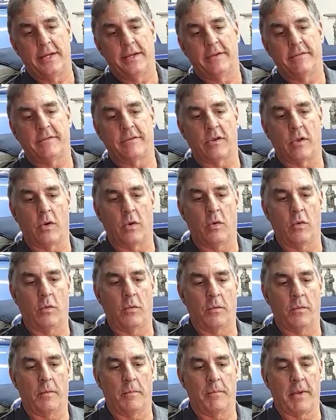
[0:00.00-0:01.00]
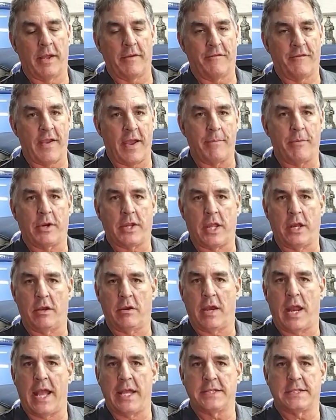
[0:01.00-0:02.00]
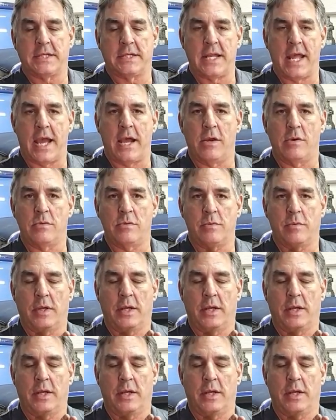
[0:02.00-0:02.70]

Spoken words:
So my fabricator has it now.